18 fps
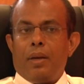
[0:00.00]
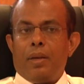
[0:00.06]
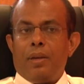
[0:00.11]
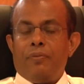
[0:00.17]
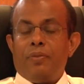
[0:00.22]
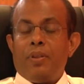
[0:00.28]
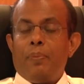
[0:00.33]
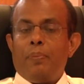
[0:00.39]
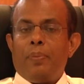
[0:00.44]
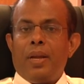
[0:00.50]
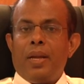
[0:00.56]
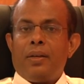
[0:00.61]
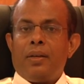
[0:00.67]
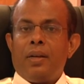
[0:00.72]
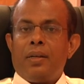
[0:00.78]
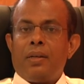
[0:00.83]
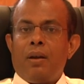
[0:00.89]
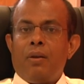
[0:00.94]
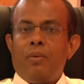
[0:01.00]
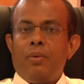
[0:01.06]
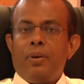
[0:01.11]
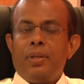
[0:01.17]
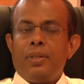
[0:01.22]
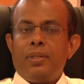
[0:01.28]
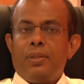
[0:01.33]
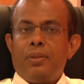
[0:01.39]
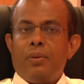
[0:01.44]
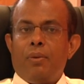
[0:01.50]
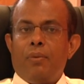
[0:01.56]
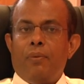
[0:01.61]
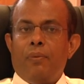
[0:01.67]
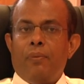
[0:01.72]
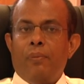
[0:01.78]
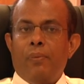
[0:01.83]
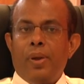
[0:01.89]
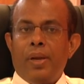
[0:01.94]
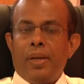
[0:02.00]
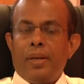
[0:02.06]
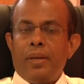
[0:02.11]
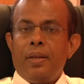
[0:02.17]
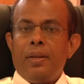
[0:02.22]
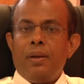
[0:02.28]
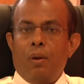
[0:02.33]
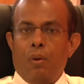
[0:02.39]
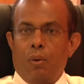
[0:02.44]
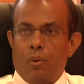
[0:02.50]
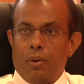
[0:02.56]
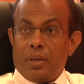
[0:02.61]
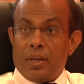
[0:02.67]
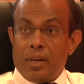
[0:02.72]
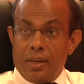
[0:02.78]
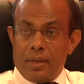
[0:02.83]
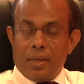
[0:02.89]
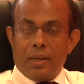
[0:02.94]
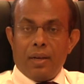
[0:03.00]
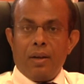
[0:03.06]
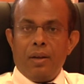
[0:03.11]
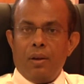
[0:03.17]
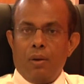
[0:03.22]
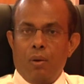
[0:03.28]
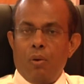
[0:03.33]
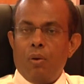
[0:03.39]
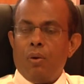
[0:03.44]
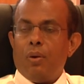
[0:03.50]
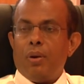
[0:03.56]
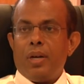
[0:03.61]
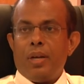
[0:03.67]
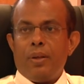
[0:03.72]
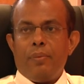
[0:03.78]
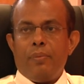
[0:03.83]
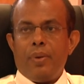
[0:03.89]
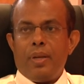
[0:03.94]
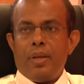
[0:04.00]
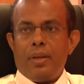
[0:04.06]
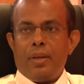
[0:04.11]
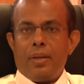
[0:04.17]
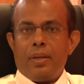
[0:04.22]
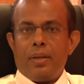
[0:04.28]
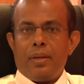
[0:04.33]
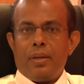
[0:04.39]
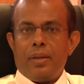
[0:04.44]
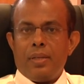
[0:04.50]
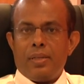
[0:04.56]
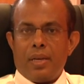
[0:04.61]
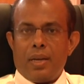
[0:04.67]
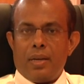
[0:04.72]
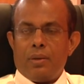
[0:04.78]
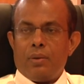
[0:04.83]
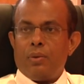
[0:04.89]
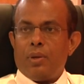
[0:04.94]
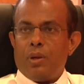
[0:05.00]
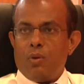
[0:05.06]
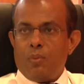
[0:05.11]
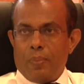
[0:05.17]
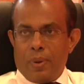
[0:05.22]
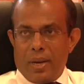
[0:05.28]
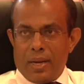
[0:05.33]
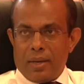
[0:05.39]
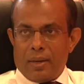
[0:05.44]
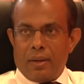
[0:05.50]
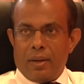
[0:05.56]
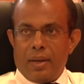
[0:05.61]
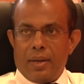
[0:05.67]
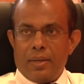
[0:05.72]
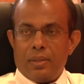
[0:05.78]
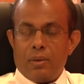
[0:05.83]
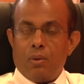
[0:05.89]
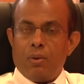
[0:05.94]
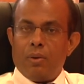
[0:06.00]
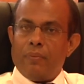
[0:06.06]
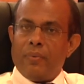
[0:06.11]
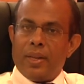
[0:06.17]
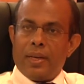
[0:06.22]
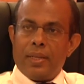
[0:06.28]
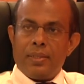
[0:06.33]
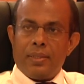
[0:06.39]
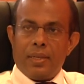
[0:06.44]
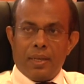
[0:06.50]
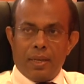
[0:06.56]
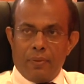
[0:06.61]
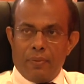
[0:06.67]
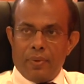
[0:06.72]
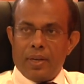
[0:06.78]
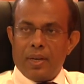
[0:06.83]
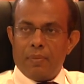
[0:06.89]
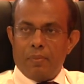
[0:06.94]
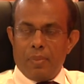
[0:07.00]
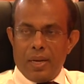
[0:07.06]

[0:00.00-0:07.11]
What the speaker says: if the platelet count is very low, critically low, only we decide to give platelets, or very significant